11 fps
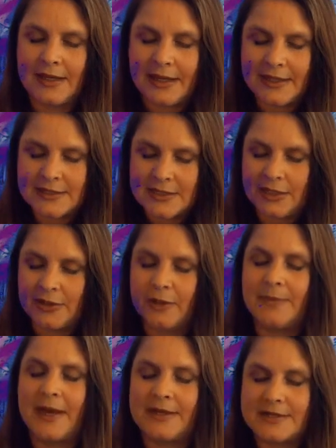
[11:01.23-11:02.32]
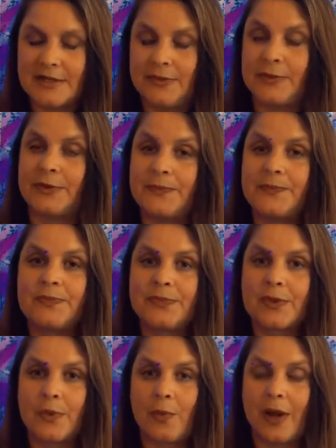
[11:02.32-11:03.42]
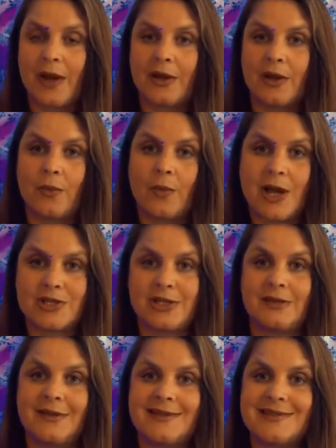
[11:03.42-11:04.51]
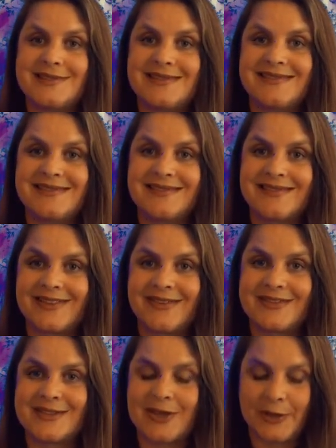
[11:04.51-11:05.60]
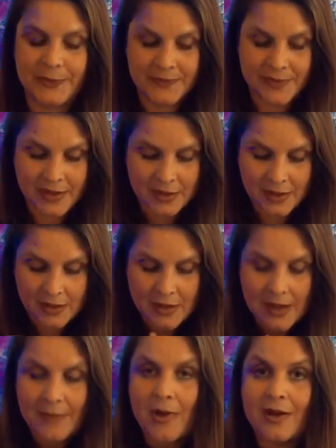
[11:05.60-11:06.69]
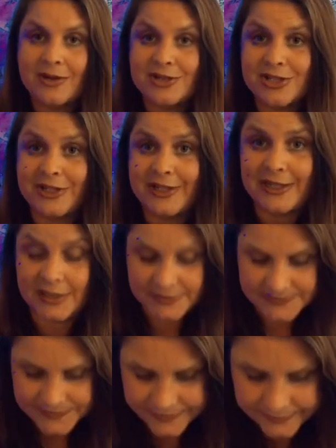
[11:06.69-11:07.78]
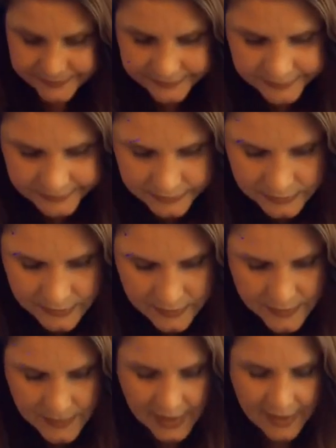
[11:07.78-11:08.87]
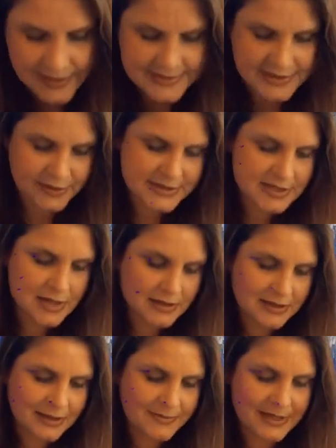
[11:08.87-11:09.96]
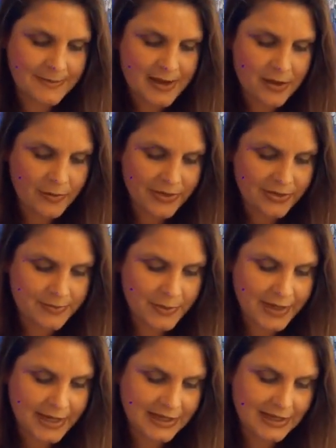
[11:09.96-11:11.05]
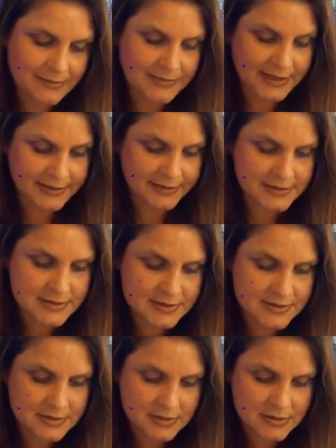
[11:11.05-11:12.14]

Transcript: into your medicine room where you're watching this. So I'm honored you're here. All right, so let's talk a little bit about what the Munay key means.